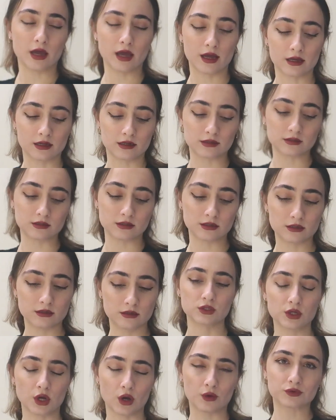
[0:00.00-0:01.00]
and
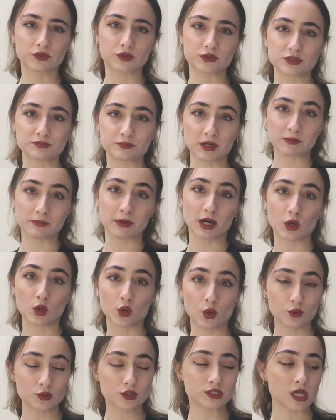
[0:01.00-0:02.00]
you know to respect my
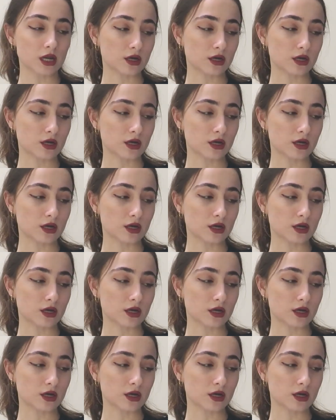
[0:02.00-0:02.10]
host.